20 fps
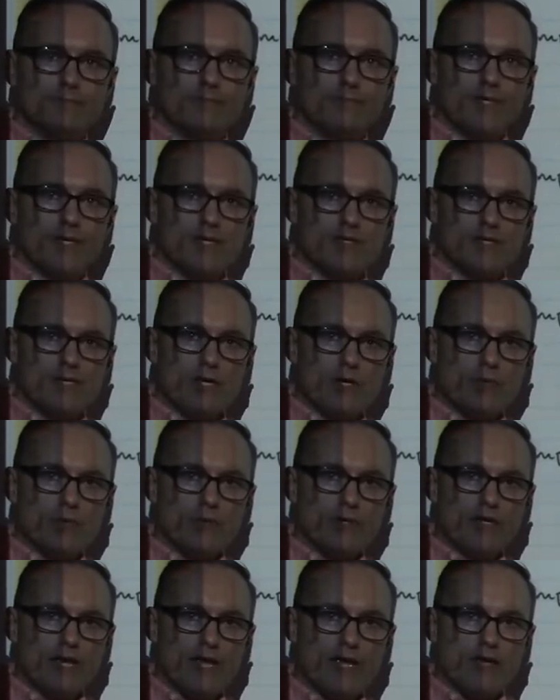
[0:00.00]
is equal
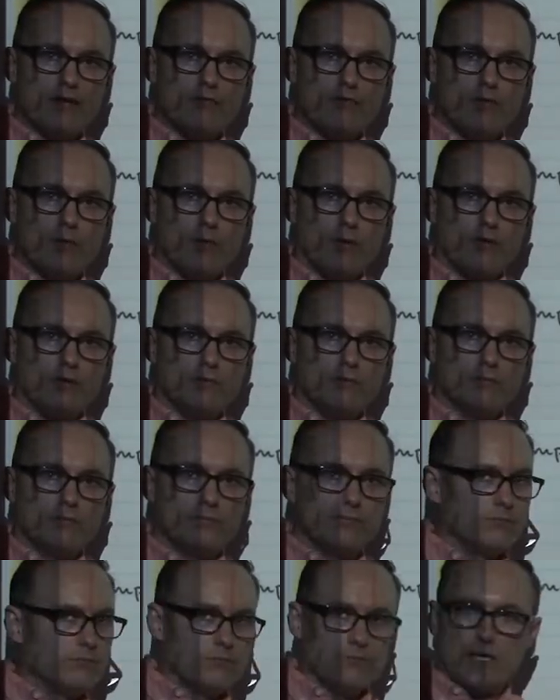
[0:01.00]
to -4.
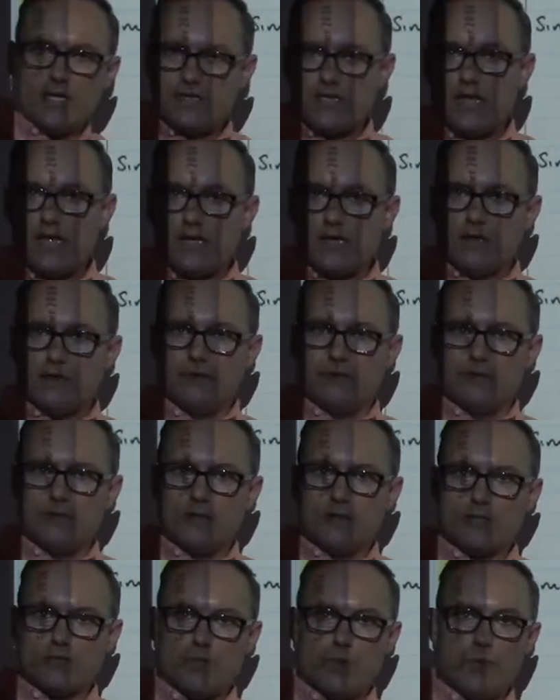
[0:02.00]
That's it.
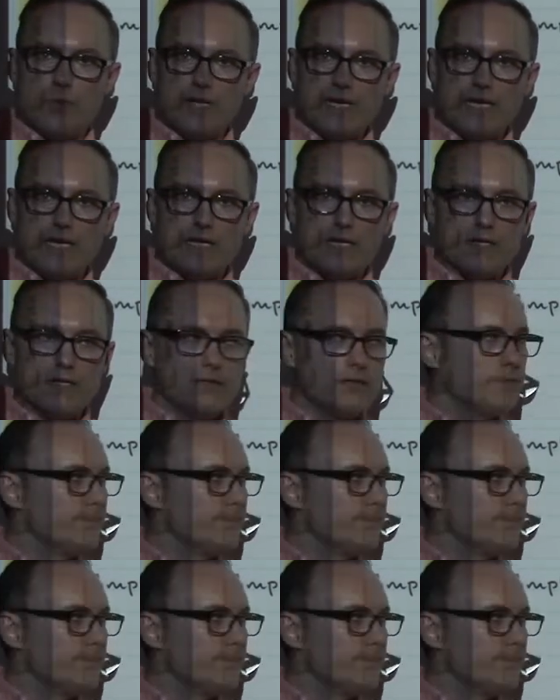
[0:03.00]
That's what we needed.